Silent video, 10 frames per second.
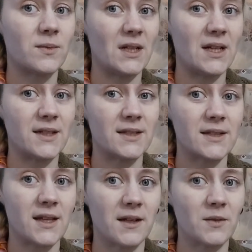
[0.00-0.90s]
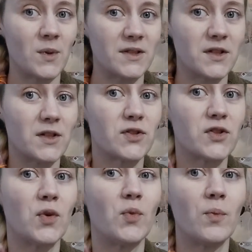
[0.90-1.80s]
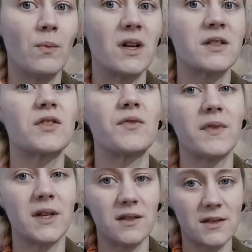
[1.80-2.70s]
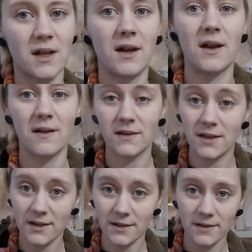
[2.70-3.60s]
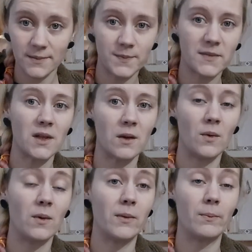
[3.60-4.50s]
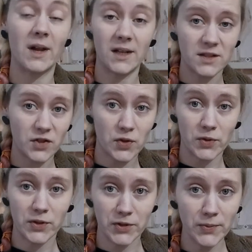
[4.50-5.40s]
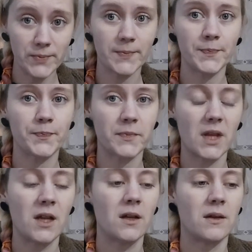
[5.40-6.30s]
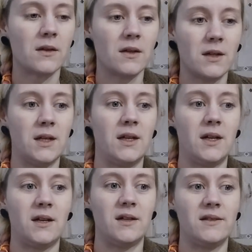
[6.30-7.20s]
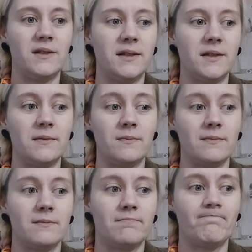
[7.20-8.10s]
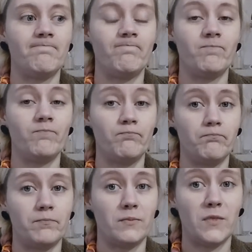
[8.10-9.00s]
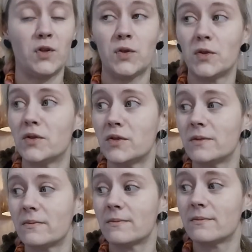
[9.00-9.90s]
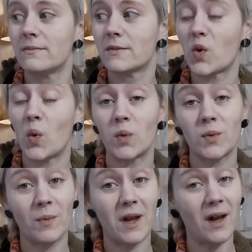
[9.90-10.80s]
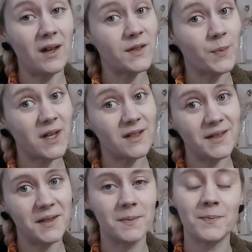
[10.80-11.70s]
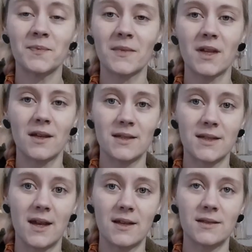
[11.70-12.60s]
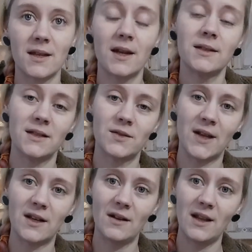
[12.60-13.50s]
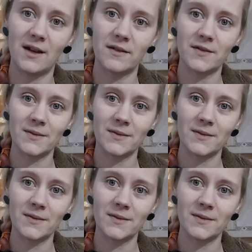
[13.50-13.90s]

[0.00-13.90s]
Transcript: realize that it was so much things I have done or managed to do, and to quote my husband, he said, "I need to get a life."